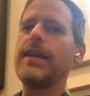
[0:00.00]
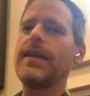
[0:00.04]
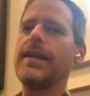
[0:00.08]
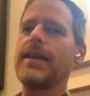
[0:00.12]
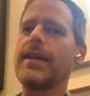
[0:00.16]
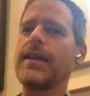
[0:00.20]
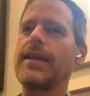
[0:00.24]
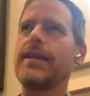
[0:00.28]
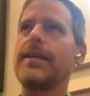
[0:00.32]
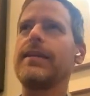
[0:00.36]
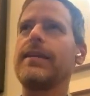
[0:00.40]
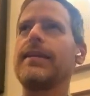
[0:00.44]

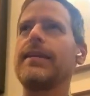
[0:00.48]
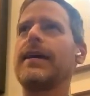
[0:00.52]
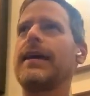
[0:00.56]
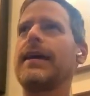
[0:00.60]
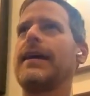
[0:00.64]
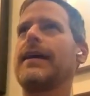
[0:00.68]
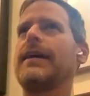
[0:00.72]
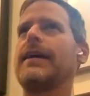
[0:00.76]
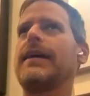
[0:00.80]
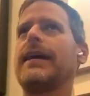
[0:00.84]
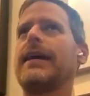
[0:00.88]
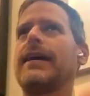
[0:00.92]
And
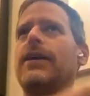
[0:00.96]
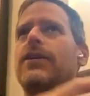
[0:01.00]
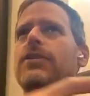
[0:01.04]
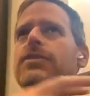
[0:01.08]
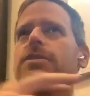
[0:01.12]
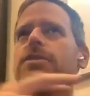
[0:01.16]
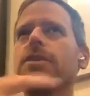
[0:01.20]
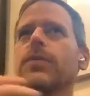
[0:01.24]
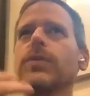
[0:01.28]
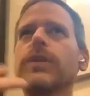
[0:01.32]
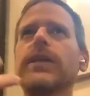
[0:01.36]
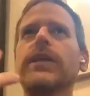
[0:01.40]
I
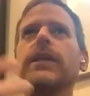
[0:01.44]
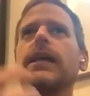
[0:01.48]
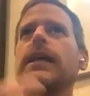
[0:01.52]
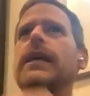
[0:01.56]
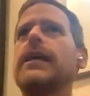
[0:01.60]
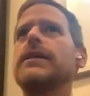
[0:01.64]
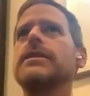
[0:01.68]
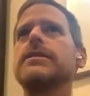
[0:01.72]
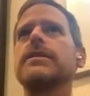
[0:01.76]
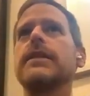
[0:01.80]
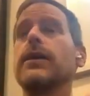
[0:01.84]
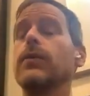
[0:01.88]
also
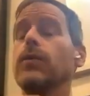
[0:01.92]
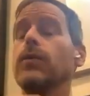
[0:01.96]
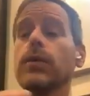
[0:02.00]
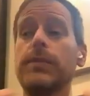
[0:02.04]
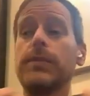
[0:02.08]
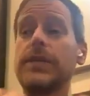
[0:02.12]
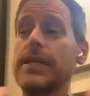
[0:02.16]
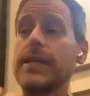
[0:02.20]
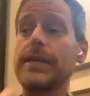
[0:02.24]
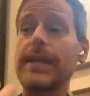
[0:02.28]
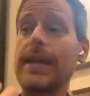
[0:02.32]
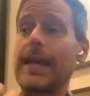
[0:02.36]
realized that
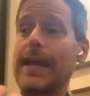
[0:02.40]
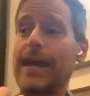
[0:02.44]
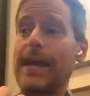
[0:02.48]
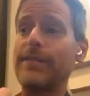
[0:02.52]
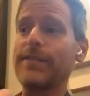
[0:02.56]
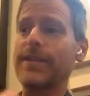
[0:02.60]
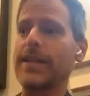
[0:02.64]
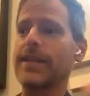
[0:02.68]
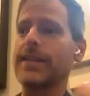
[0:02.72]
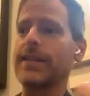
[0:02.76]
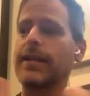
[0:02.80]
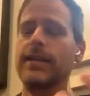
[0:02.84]
Ruby didn't
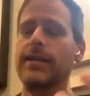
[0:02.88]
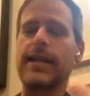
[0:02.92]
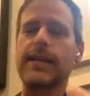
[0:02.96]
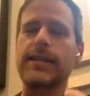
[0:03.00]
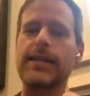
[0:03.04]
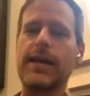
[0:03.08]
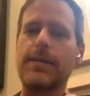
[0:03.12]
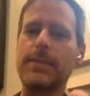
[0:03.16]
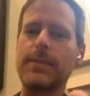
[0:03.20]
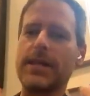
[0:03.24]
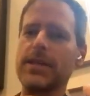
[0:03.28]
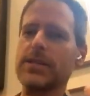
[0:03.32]
have anything
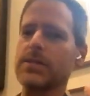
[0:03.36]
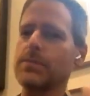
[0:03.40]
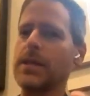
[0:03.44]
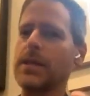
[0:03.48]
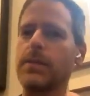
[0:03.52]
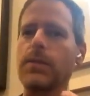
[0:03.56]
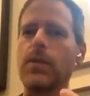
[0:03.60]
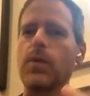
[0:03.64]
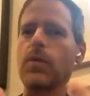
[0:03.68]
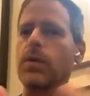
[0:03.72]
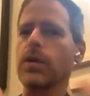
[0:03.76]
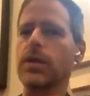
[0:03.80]
like that because
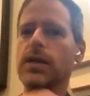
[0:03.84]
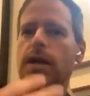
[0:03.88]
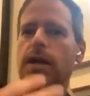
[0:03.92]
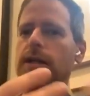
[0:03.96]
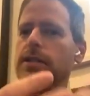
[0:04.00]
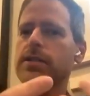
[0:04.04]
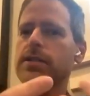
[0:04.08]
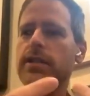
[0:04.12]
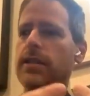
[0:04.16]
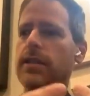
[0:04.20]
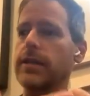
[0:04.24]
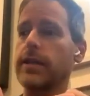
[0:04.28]
people were
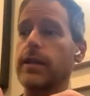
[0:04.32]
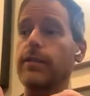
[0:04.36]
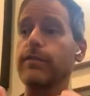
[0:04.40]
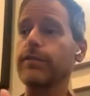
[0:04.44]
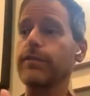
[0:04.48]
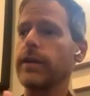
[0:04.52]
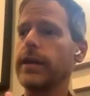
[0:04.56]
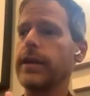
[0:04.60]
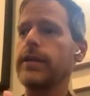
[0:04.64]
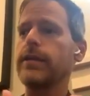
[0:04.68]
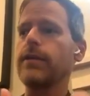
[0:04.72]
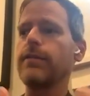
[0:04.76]
constantly
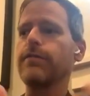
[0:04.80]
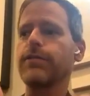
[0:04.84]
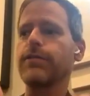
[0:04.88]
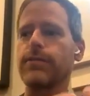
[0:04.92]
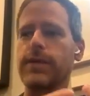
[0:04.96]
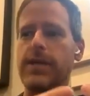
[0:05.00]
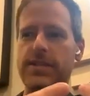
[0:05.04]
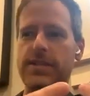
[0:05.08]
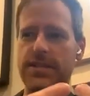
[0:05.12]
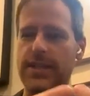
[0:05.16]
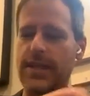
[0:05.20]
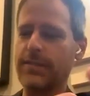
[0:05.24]
afraid of
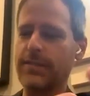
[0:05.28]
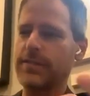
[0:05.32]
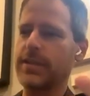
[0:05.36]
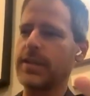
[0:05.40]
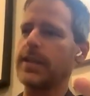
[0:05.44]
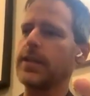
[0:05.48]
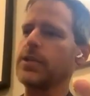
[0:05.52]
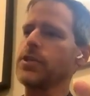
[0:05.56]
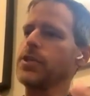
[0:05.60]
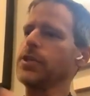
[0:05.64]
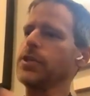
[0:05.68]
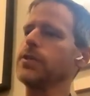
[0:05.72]
thread
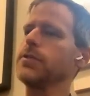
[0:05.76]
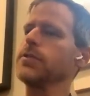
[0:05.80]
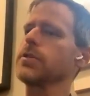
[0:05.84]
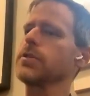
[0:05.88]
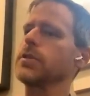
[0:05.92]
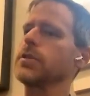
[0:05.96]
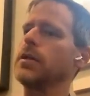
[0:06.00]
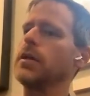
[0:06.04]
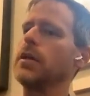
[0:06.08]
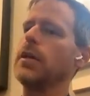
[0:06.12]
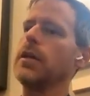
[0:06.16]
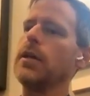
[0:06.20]
safety
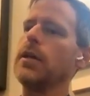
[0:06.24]
issues.